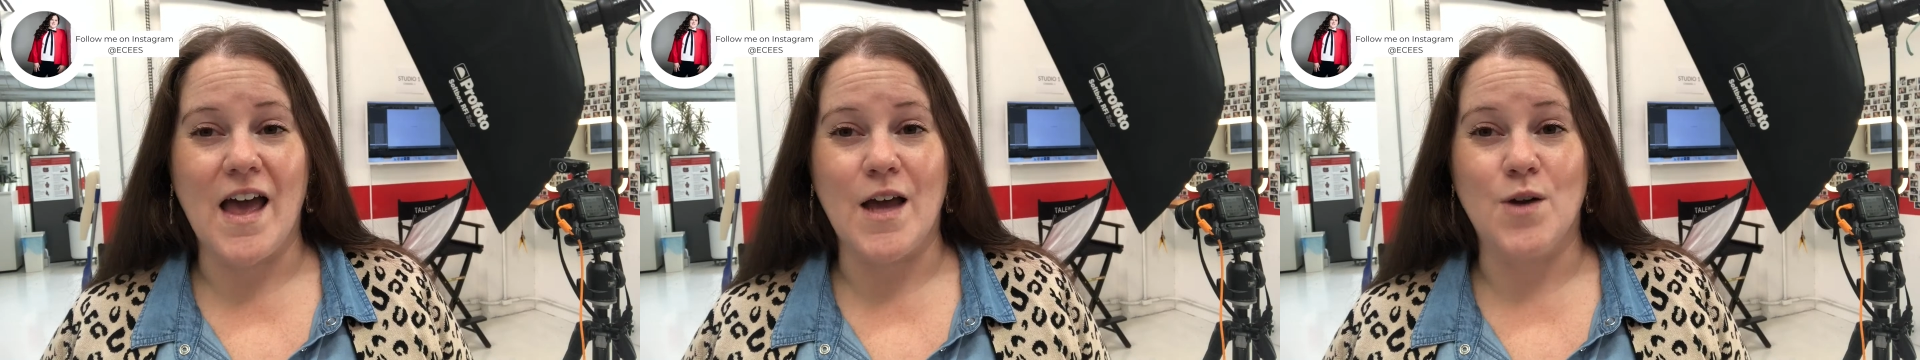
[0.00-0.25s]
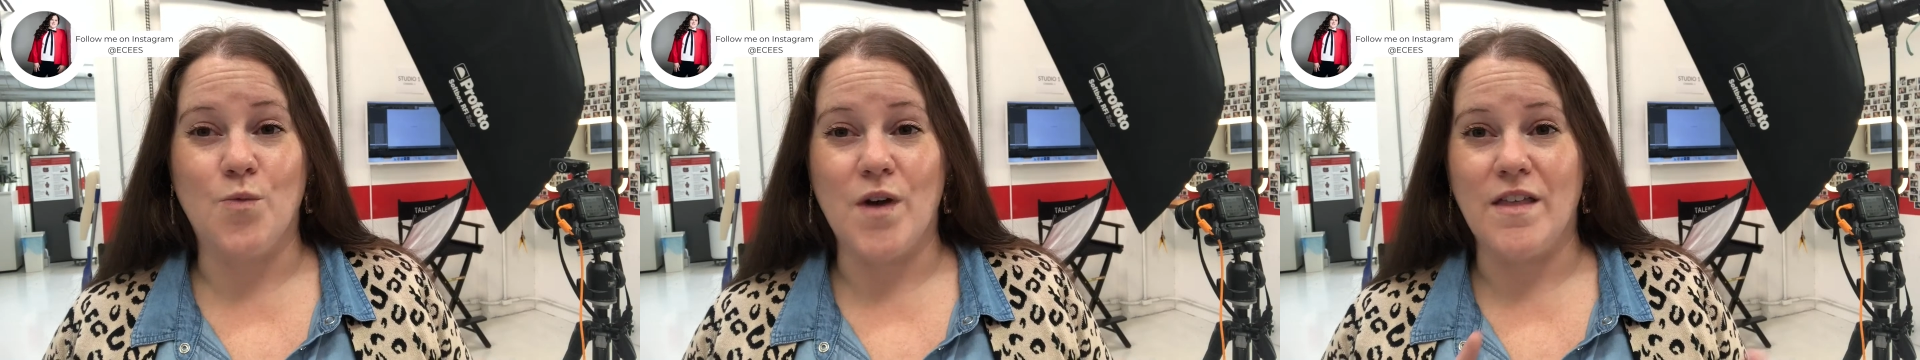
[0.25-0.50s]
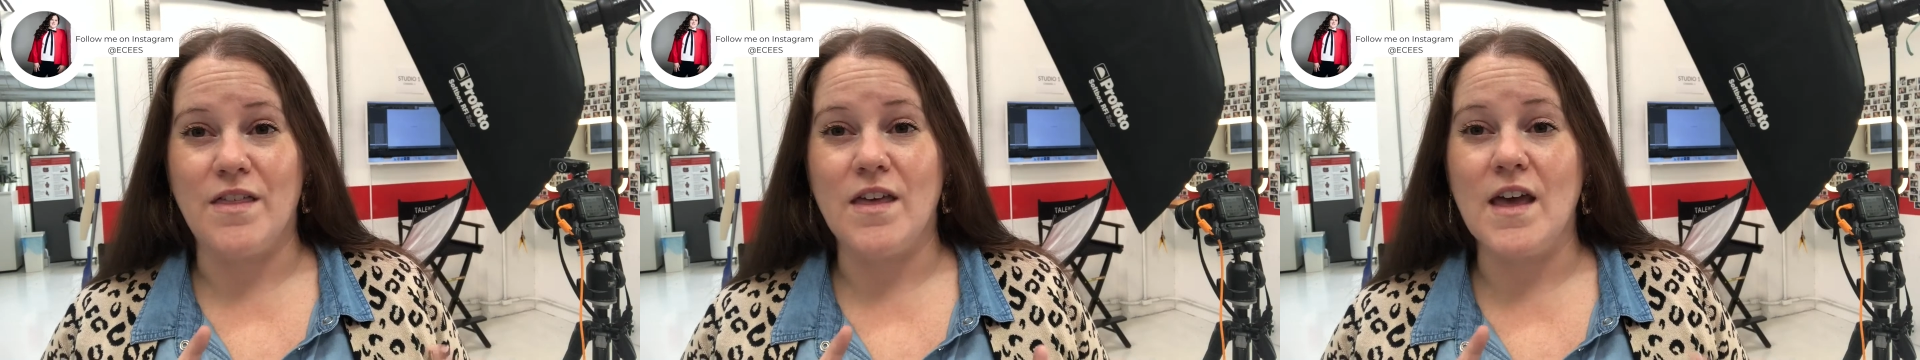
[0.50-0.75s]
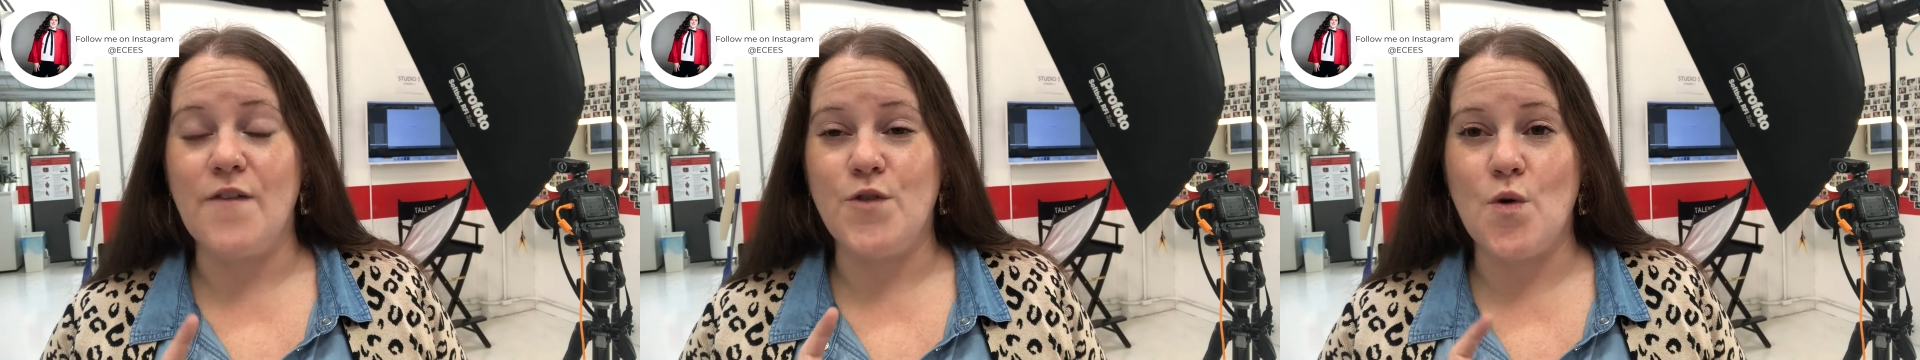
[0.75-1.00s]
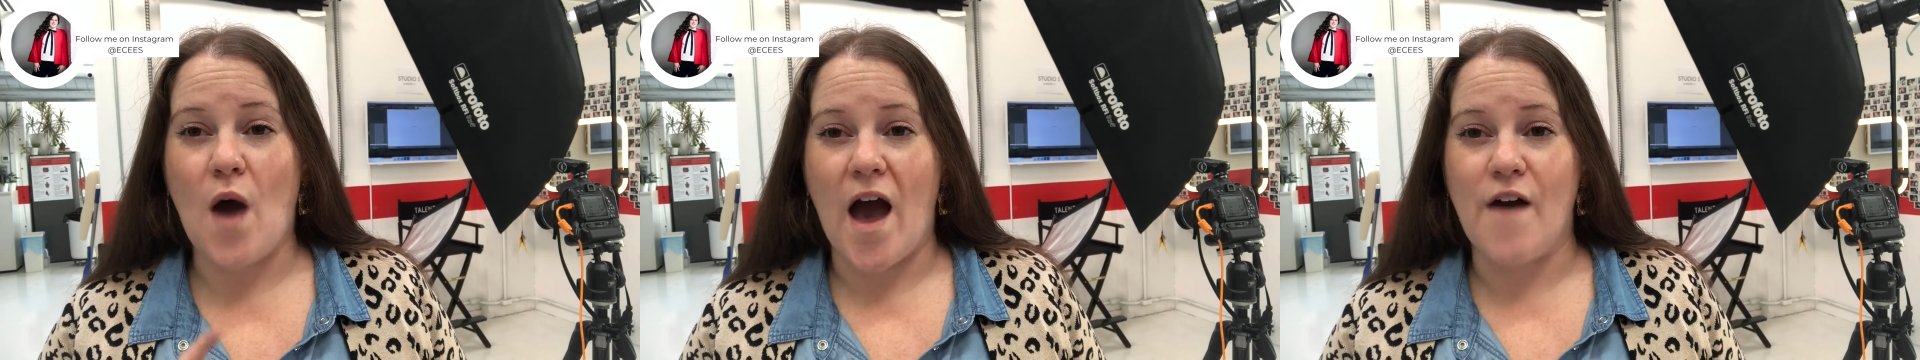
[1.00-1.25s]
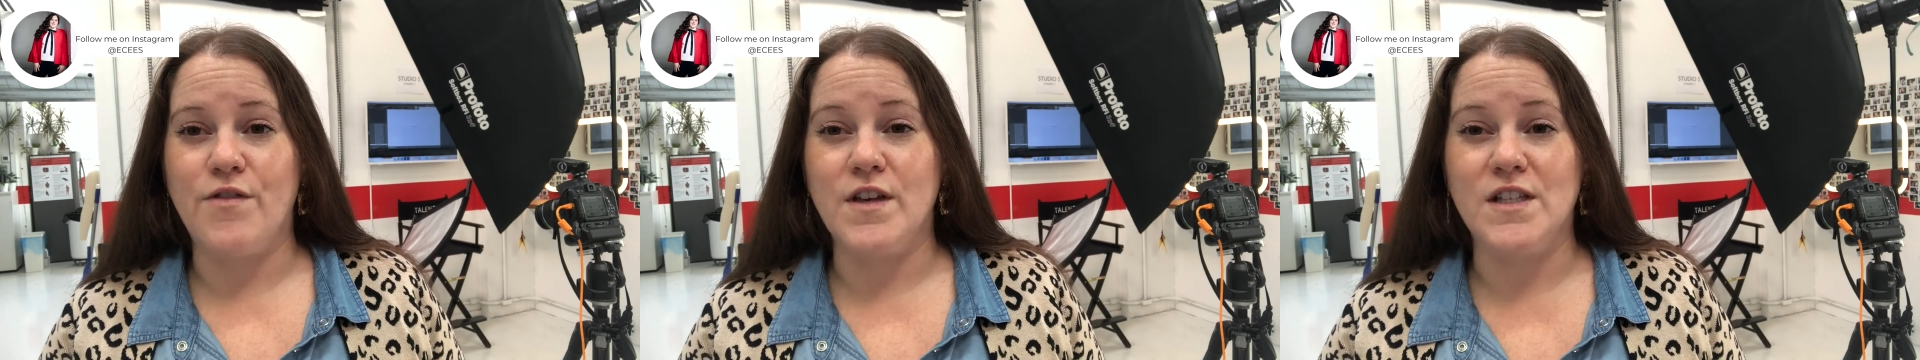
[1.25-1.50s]
And if you
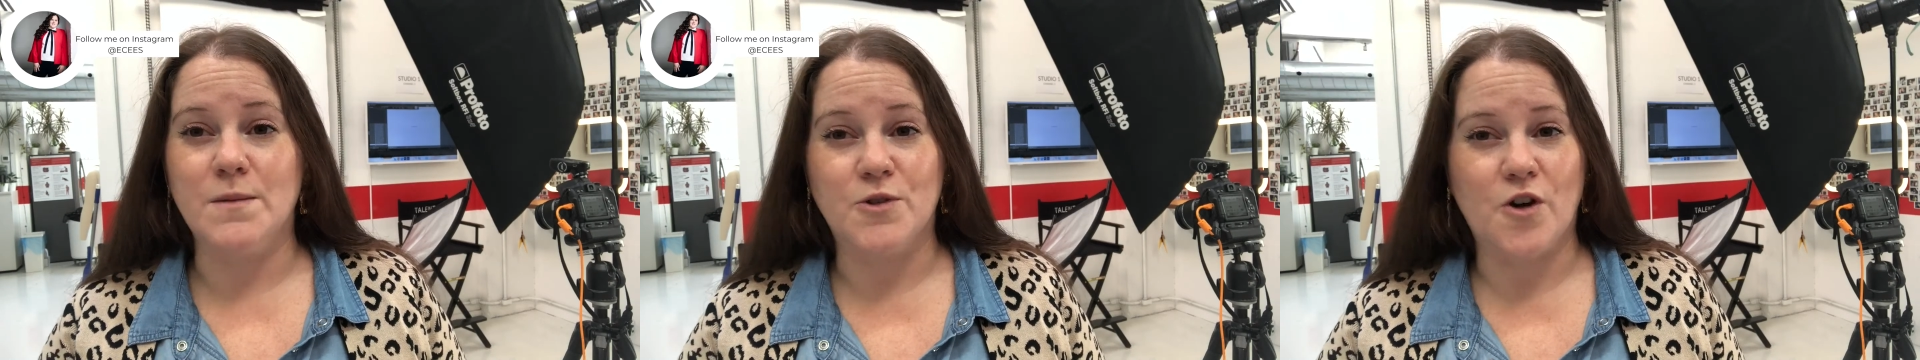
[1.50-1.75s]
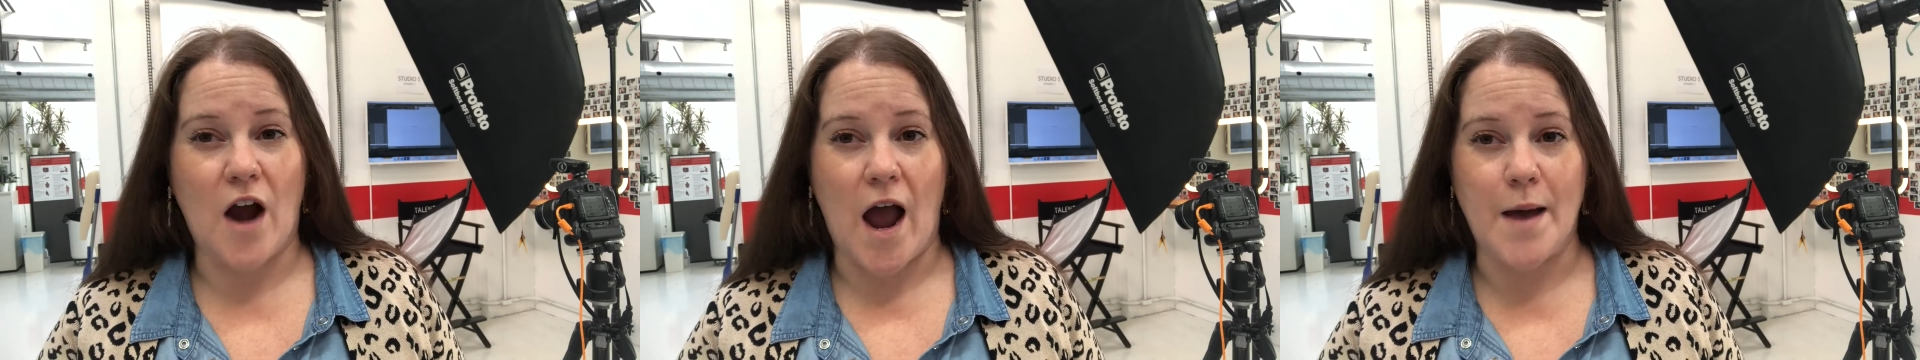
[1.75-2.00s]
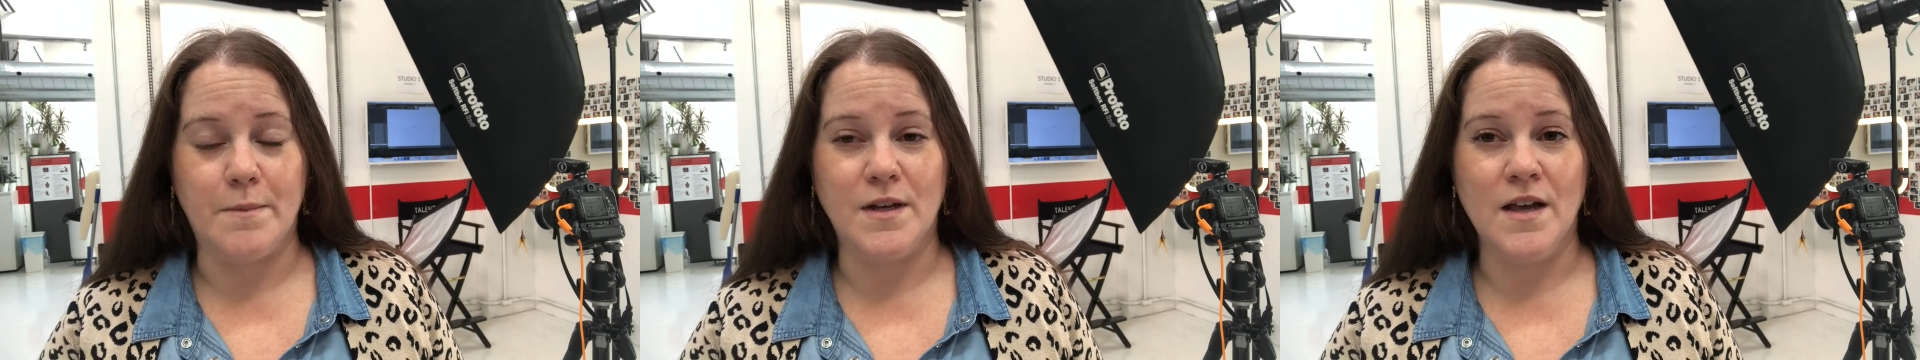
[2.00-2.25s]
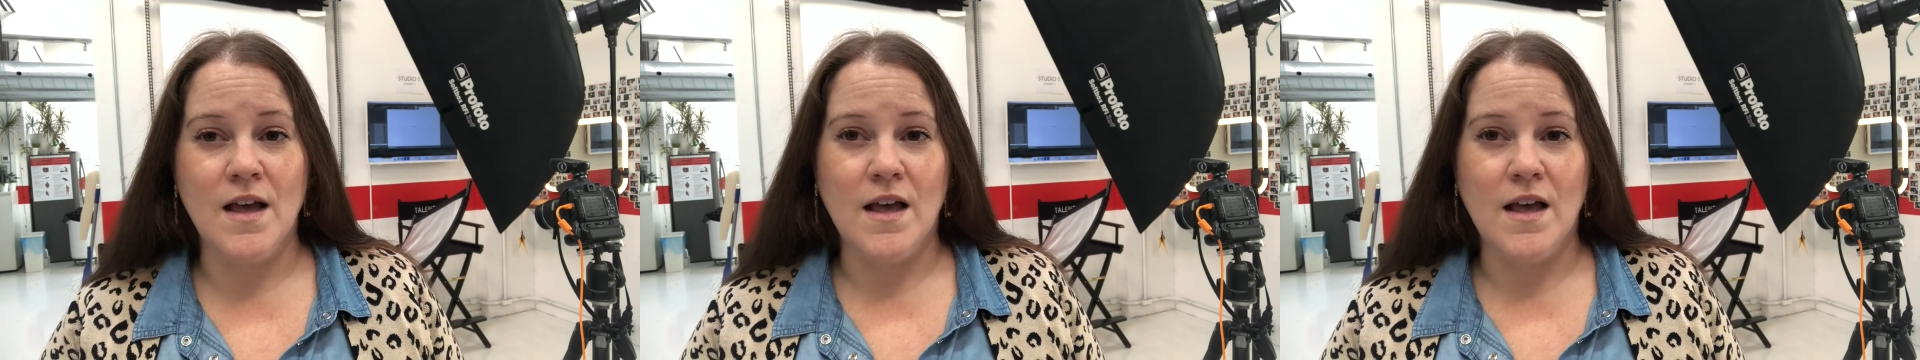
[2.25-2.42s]
have the subscribed,